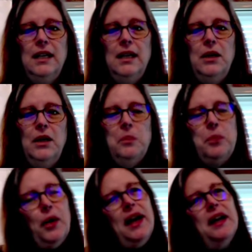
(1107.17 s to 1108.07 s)
A prey
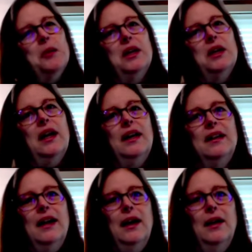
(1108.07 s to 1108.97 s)
animal lying
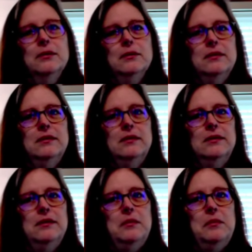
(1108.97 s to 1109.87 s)
down
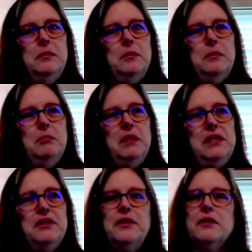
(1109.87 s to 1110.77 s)
means it
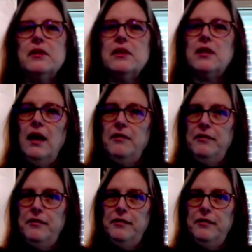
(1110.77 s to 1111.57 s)
feels safe.